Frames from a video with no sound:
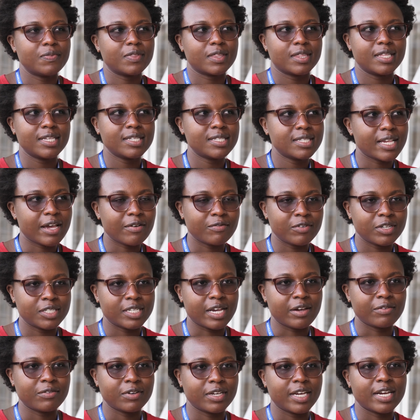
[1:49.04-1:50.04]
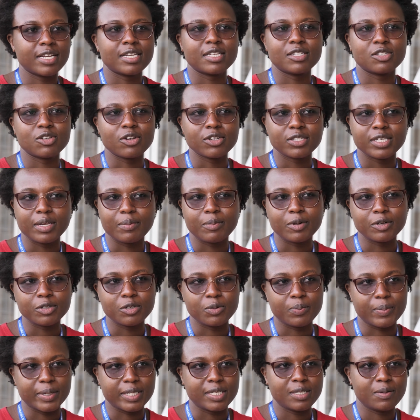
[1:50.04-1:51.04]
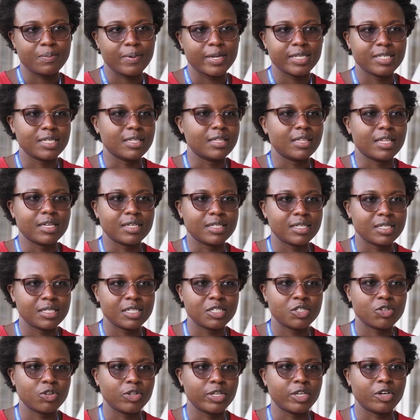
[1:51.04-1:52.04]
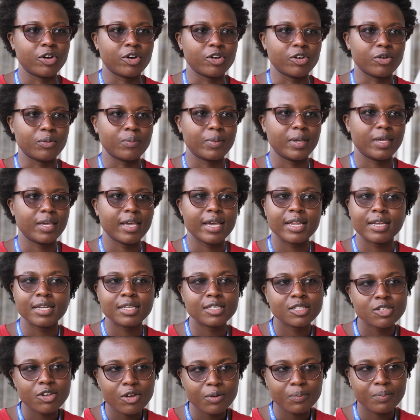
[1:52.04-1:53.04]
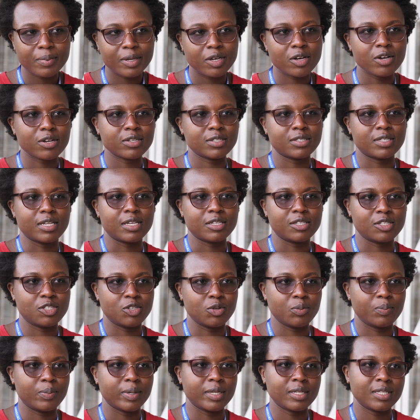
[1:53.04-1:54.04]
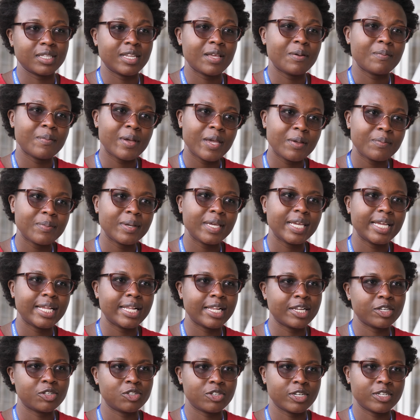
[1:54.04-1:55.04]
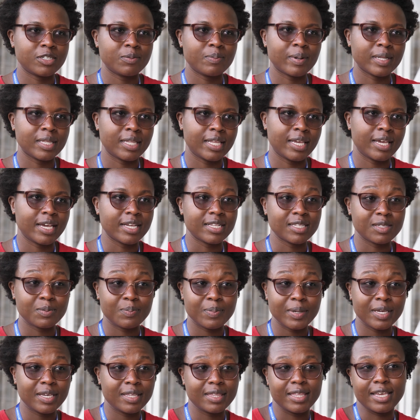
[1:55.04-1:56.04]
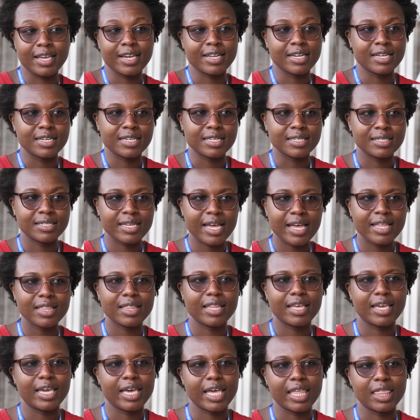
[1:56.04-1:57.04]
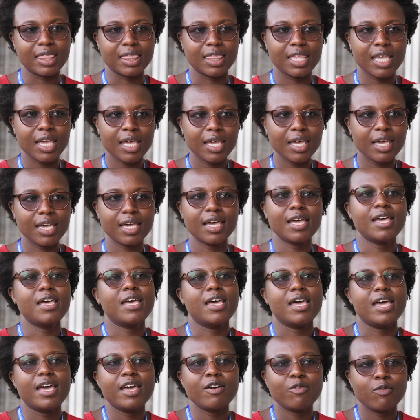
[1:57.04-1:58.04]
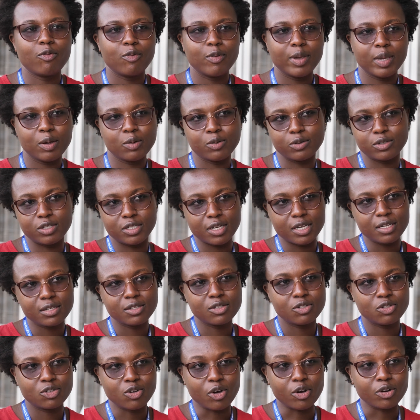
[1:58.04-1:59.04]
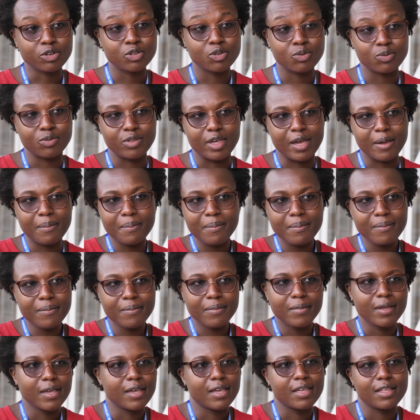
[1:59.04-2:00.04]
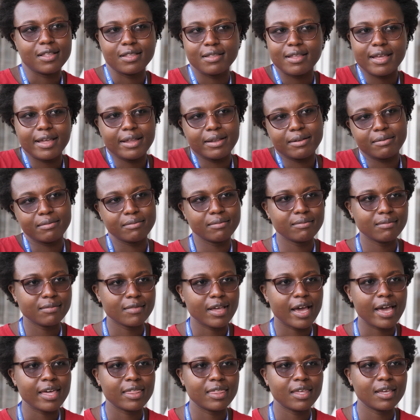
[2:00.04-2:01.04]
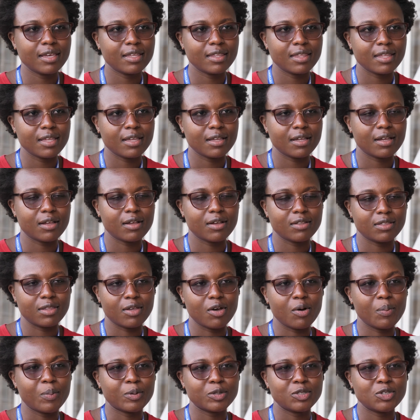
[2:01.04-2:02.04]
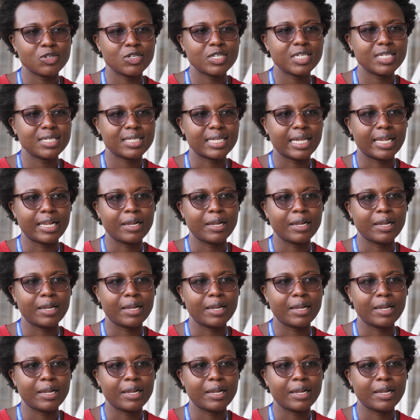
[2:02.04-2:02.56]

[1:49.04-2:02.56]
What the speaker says: this average African is not able to participate in the digital economy. And it's not because they're stupid. They may be illiterate, but they can speak, they can understand, they can think. If we could just talk to them, then I think the opportunities are